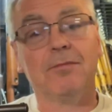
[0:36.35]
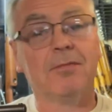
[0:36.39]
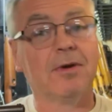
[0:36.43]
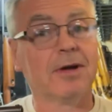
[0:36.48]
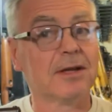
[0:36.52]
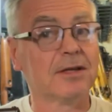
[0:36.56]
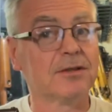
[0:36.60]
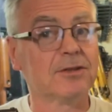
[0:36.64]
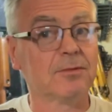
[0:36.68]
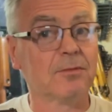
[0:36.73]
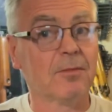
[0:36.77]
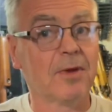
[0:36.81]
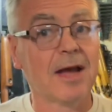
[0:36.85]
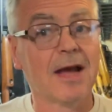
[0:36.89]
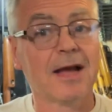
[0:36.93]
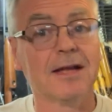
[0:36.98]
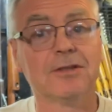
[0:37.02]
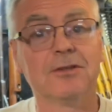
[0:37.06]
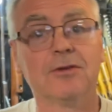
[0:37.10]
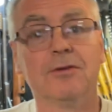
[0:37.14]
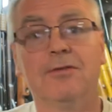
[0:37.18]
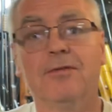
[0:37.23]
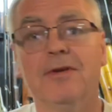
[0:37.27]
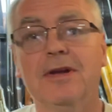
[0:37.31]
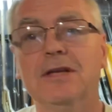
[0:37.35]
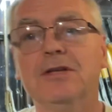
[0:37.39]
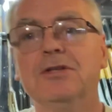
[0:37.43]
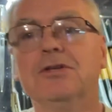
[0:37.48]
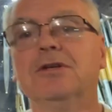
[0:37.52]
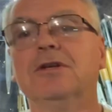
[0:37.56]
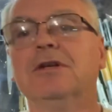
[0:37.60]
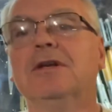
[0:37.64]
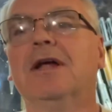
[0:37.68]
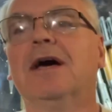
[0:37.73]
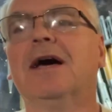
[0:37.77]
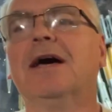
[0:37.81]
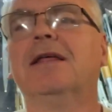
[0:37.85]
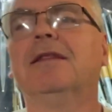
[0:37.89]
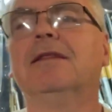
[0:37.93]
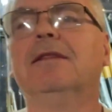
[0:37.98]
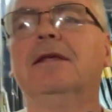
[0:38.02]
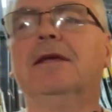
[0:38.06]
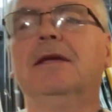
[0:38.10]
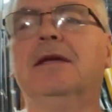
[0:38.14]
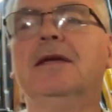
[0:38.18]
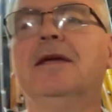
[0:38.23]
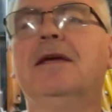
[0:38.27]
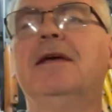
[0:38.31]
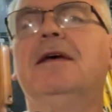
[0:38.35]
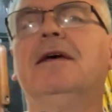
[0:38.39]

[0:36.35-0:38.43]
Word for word: but some conservation on the